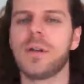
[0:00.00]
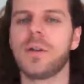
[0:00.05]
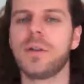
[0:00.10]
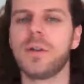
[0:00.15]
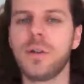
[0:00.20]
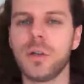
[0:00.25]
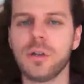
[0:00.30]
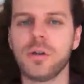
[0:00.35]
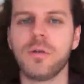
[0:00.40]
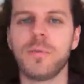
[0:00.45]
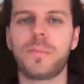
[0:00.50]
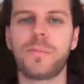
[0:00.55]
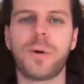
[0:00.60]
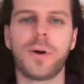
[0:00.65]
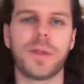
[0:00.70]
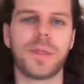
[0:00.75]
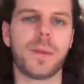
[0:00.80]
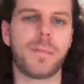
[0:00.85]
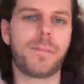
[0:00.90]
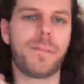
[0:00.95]
you
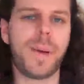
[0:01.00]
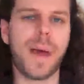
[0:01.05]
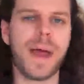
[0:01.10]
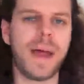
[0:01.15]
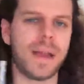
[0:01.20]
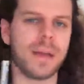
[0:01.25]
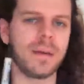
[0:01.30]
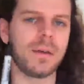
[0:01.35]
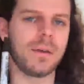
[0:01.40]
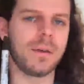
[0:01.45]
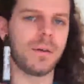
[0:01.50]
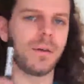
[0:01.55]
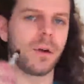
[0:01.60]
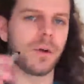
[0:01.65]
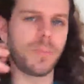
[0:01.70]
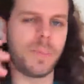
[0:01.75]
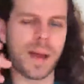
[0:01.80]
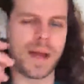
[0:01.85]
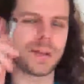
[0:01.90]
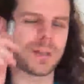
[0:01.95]
put the pen or
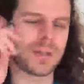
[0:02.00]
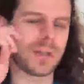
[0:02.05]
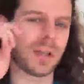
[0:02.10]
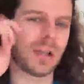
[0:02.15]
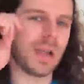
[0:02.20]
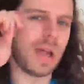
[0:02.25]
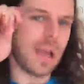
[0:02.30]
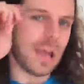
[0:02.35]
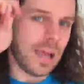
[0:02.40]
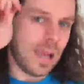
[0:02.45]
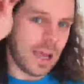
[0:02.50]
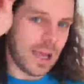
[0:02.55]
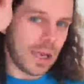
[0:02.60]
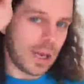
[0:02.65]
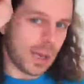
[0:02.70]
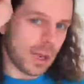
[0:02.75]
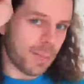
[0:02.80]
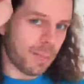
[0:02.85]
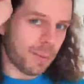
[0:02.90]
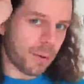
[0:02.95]
pencil
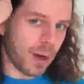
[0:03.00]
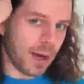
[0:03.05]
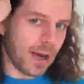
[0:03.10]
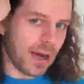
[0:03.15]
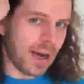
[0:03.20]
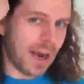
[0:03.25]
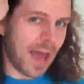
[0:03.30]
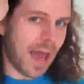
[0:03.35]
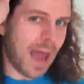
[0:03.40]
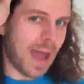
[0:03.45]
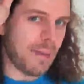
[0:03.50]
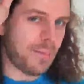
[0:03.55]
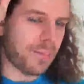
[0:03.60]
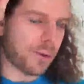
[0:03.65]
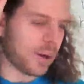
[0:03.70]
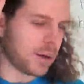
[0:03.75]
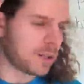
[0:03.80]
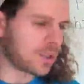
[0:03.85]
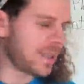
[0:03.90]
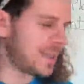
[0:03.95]
in a
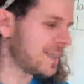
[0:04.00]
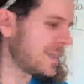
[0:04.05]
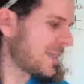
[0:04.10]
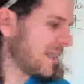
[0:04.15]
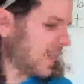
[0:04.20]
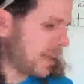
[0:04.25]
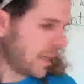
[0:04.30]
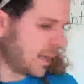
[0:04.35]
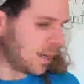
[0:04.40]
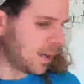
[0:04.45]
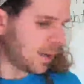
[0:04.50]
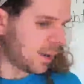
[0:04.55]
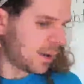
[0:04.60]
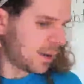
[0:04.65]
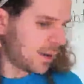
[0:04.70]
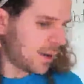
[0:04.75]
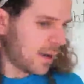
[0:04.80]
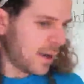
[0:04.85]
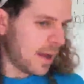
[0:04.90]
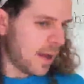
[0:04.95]
person's ear
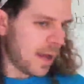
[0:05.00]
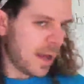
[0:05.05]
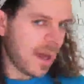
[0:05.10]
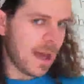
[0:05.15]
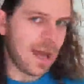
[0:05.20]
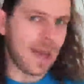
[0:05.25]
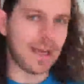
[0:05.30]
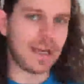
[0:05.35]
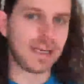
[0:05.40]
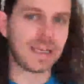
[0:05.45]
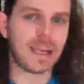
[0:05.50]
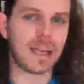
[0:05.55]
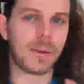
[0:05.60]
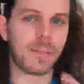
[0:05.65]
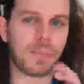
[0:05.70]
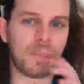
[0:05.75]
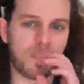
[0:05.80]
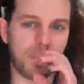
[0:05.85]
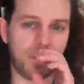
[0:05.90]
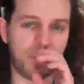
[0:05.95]
and
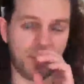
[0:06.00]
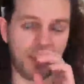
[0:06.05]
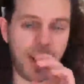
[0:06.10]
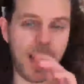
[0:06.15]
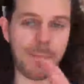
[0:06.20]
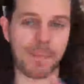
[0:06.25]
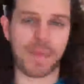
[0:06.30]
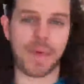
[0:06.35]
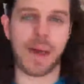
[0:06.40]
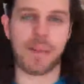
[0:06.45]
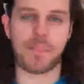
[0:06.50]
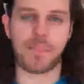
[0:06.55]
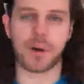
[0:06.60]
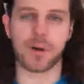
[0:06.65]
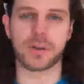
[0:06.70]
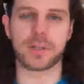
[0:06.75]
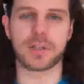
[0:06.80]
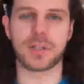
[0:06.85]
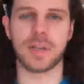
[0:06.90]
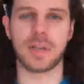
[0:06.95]
prep that
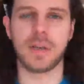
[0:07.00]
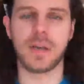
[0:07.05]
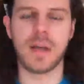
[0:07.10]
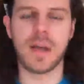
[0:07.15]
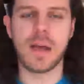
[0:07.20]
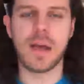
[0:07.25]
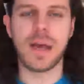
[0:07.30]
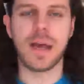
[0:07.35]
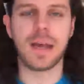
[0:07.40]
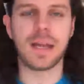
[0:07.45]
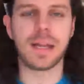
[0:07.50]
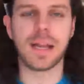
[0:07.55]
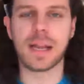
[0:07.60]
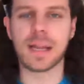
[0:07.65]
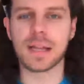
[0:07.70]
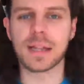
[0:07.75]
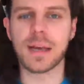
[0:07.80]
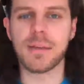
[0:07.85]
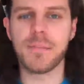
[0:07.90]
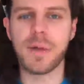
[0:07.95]
person and
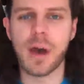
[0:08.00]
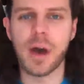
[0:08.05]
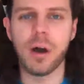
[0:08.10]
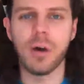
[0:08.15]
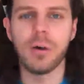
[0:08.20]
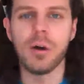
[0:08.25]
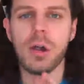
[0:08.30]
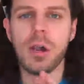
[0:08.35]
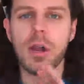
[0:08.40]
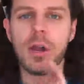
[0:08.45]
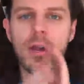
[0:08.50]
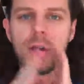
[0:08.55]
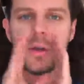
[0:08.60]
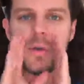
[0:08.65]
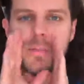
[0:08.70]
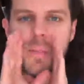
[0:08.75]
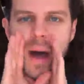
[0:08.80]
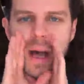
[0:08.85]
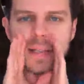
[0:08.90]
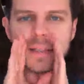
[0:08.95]
letting them know, you
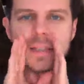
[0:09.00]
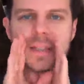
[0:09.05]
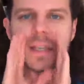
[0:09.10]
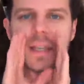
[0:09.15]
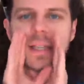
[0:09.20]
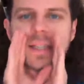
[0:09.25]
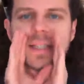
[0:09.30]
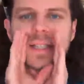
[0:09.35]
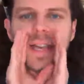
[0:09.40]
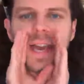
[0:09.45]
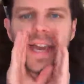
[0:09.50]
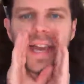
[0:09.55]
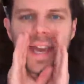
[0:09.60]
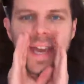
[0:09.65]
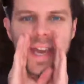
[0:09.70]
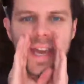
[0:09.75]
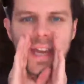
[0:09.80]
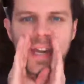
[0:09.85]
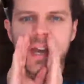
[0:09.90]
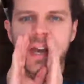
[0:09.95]
must stay
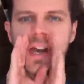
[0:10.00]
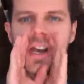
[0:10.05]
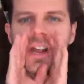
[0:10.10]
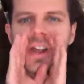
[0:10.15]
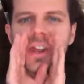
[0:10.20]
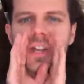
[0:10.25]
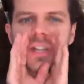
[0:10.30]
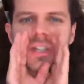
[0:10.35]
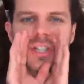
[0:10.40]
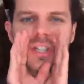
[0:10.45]
in the circle